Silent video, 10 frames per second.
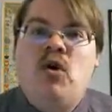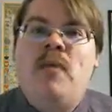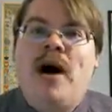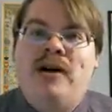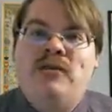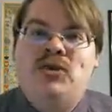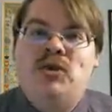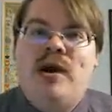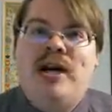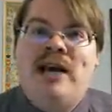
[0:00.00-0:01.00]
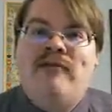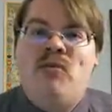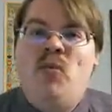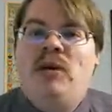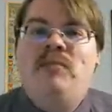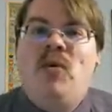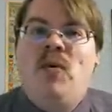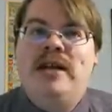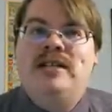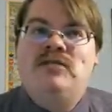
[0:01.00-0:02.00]
robot who's trying to get from one
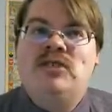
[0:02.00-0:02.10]
point of